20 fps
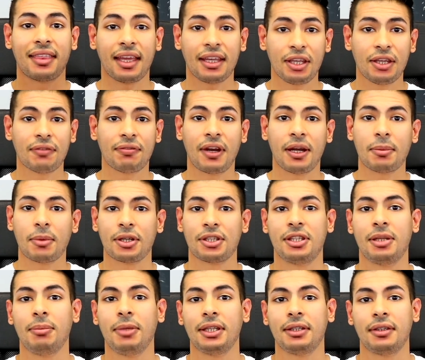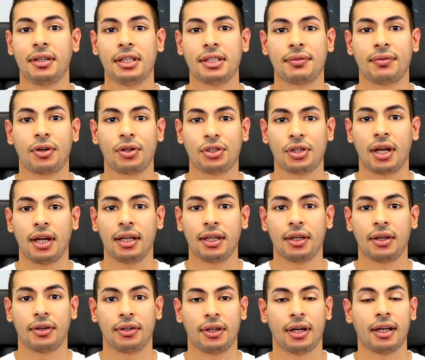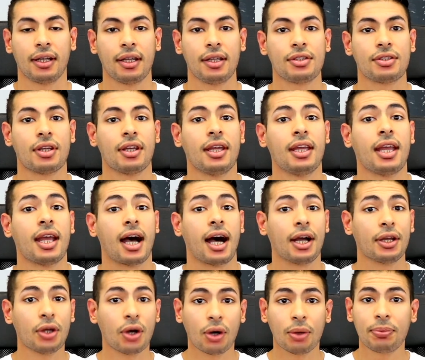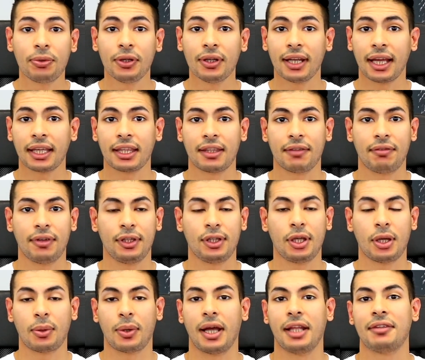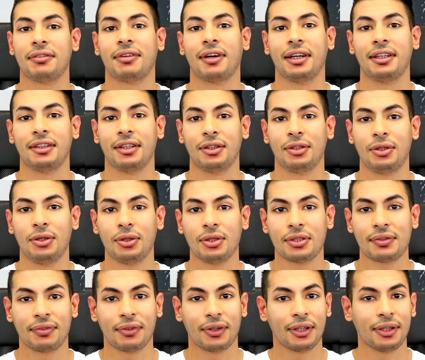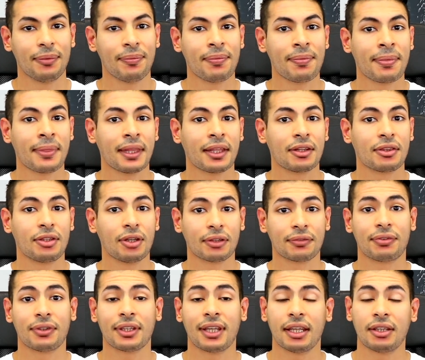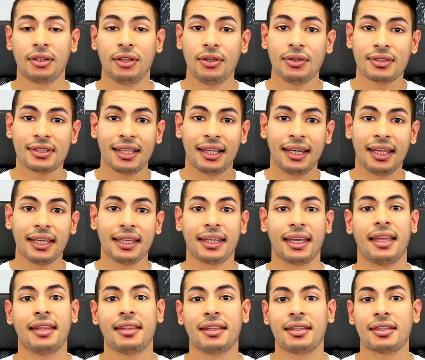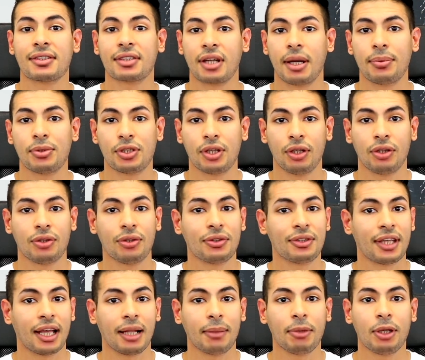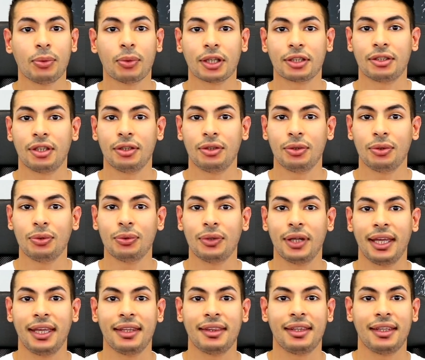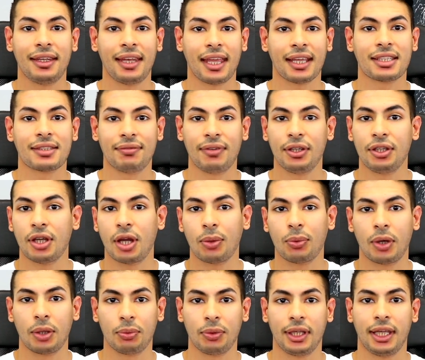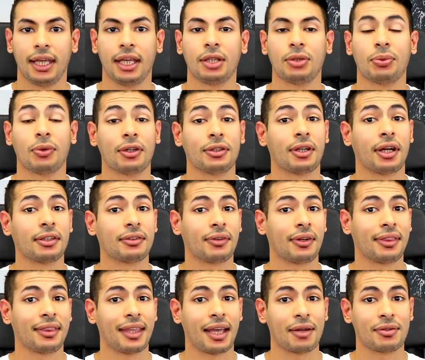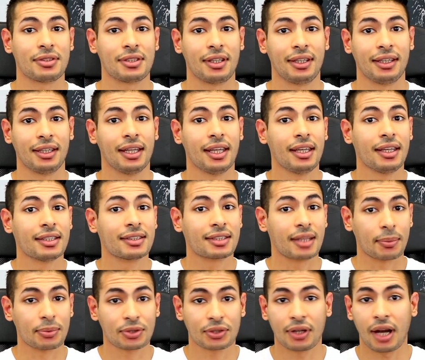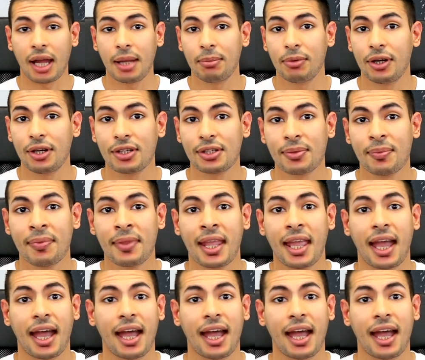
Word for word: Thank you very much Dimitris for sharing your knowledge. I hope you liked the video and find it useful. Don't forget to use the link in the description to tell me what to do in the next video when we hit 100,000 subscribers.